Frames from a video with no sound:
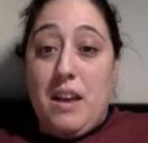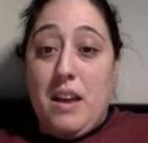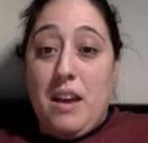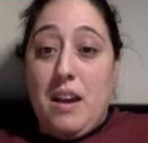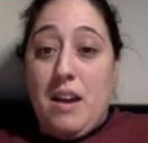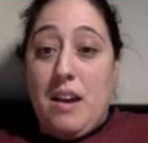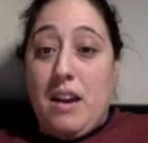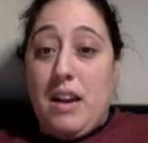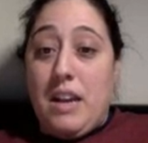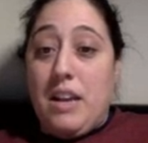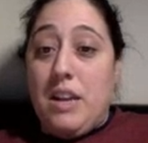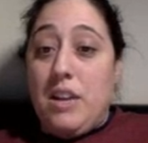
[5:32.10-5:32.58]

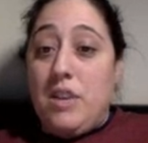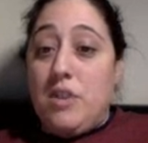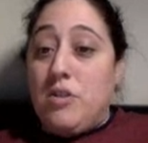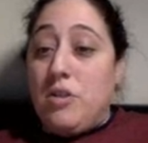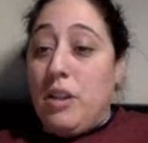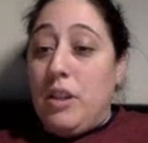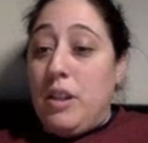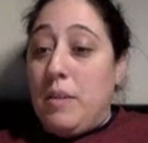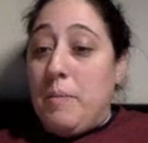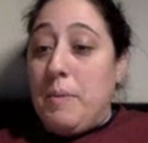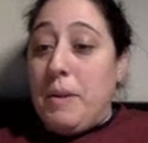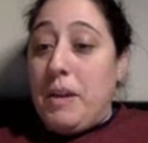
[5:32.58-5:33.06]
All right,
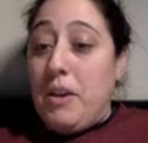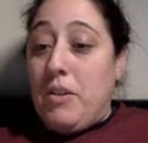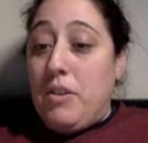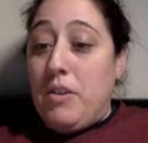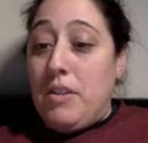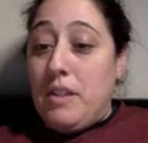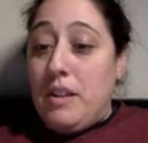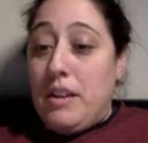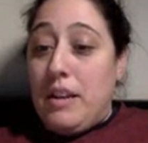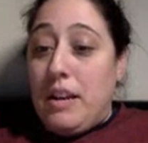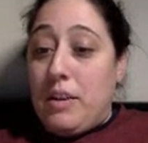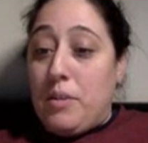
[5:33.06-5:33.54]
so let me go
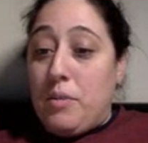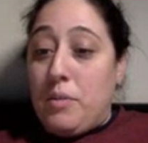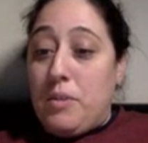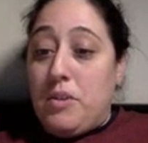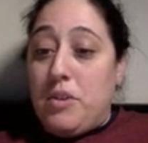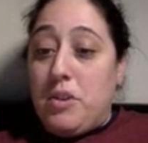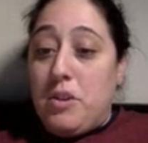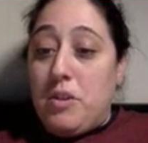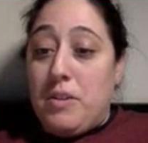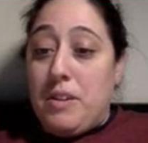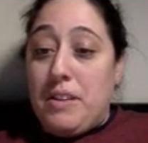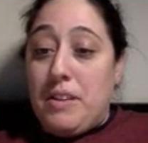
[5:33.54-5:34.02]
to the next
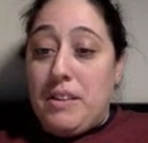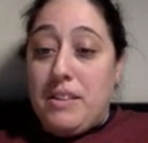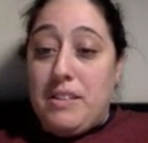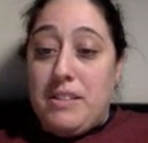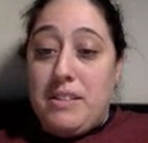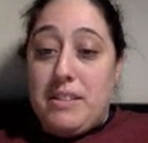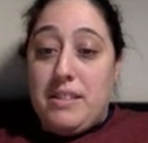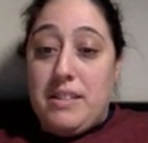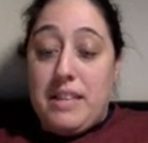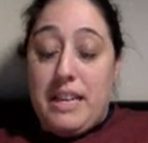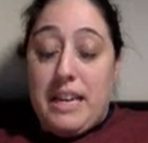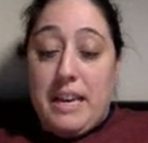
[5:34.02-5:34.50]
one so you can
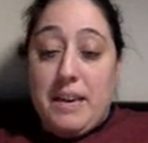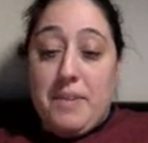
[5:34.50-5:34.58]
see